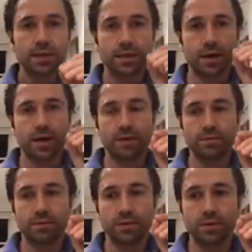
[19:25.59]
that,
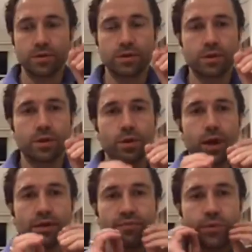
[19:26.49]
you know,
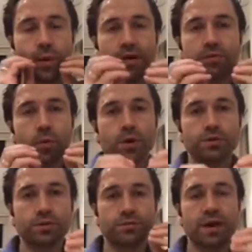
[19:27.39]
if you ever want
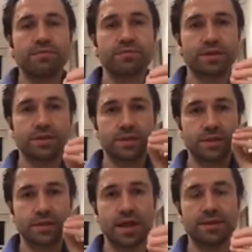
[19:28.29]
to reference
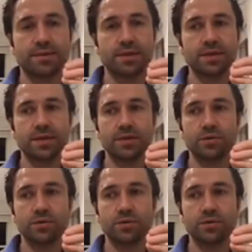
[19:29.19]
design thinking,